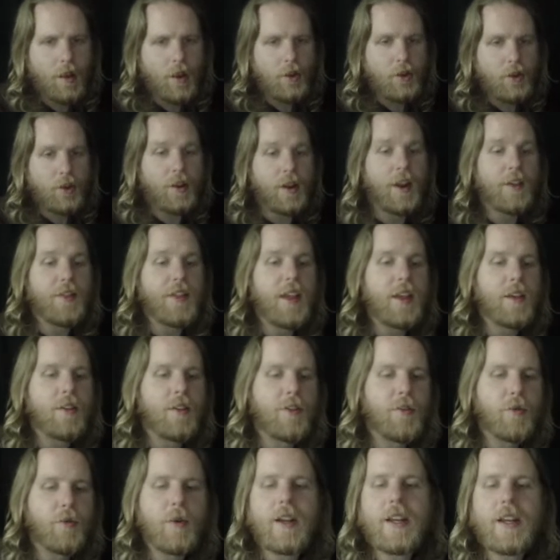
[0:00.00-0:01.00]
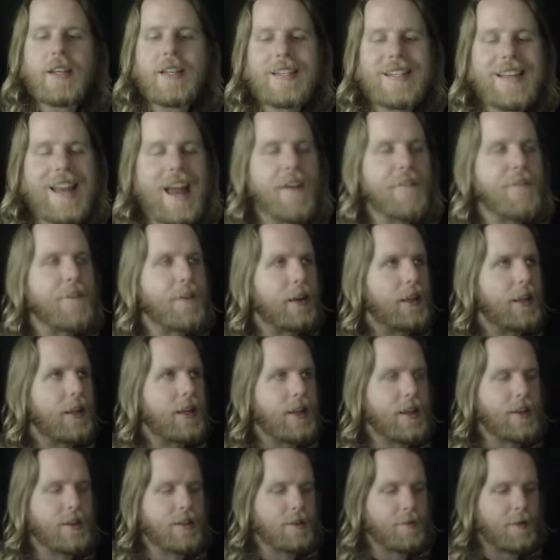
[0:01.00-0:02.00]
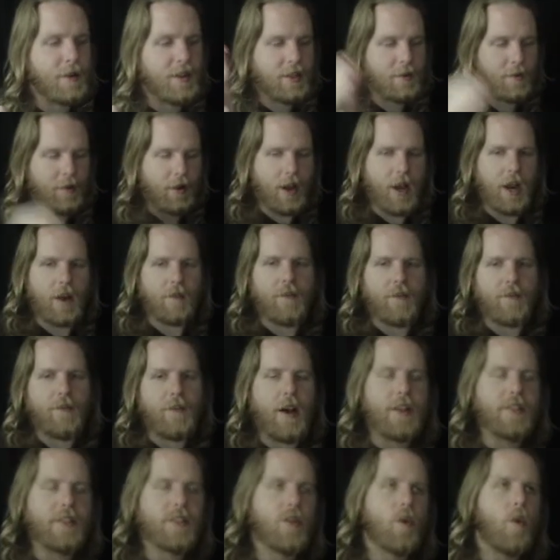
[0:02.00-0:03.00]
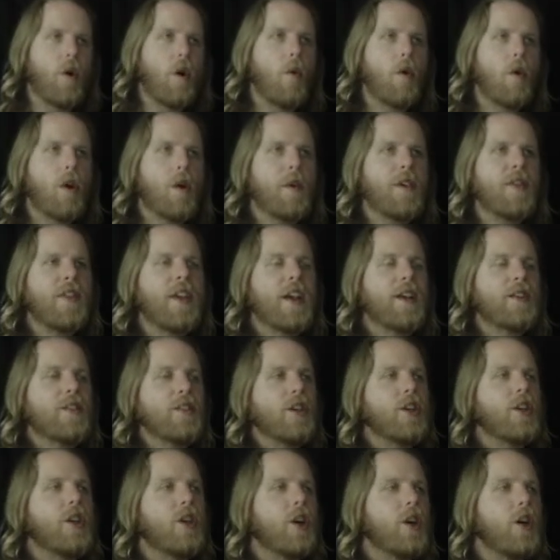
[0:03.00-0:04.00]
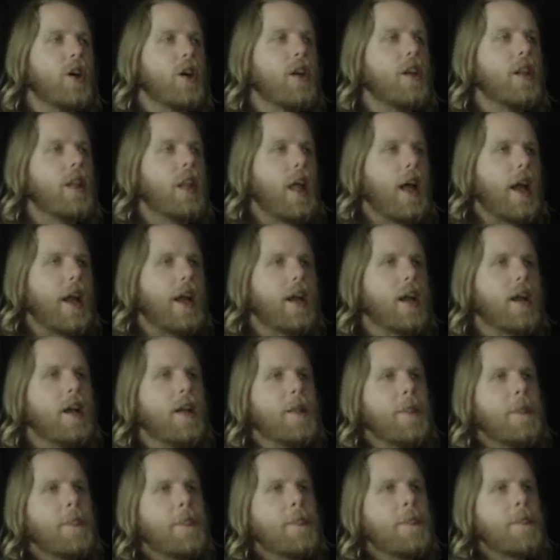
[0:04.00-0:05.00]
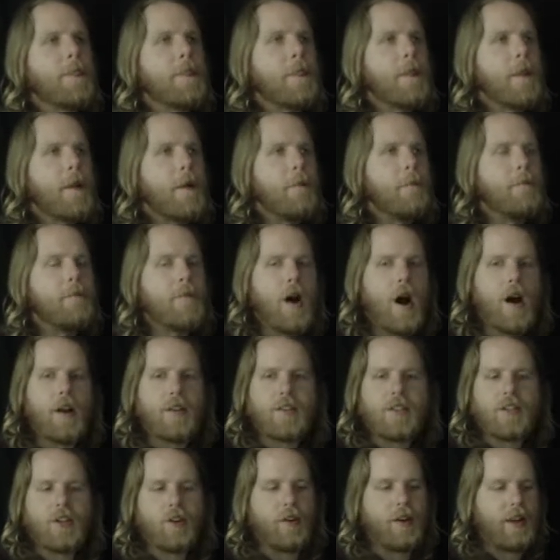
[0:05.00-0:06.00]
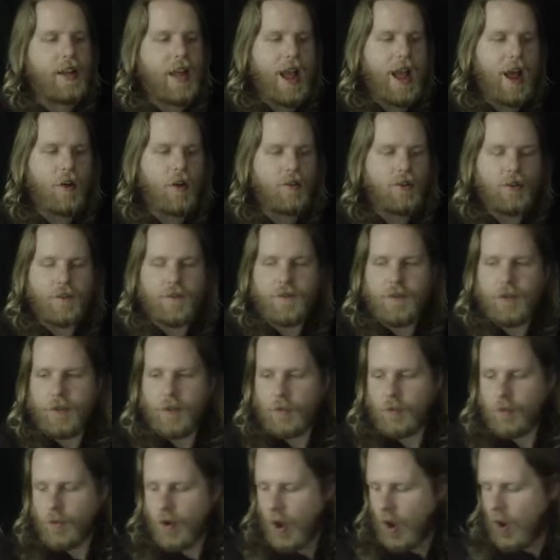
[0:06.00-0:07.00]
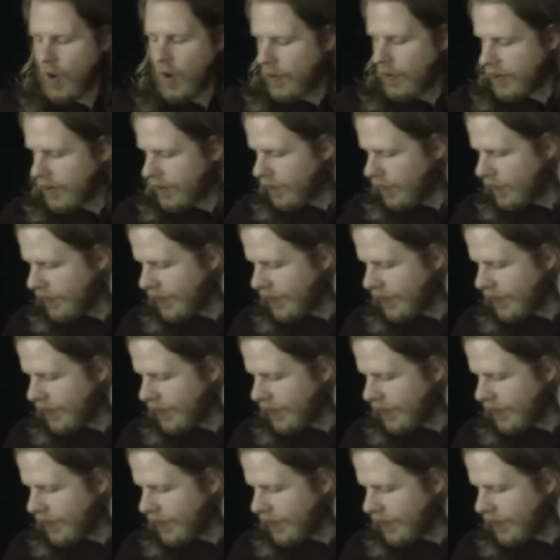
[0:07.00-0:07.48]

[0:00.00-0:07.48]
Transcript: So then I think 3 definitely needs to be some kind of a fight. So what do we think is a good, like, monster encounter for the road?